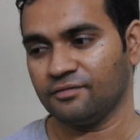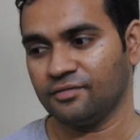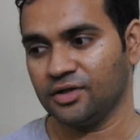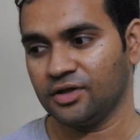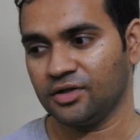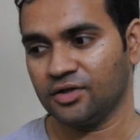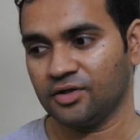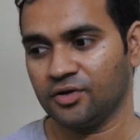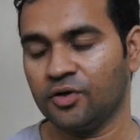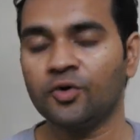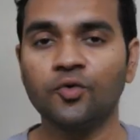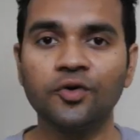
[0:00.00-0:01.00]
we
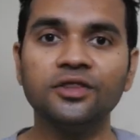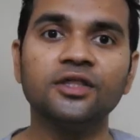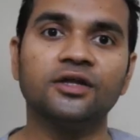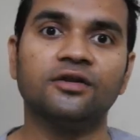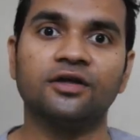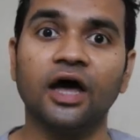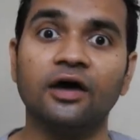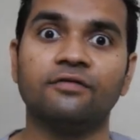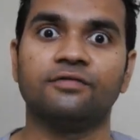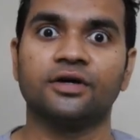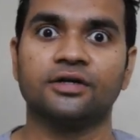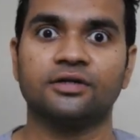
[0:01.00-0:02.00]
ruin the entire
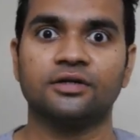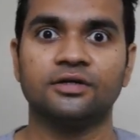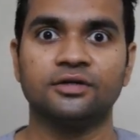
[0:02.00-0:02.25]
effect.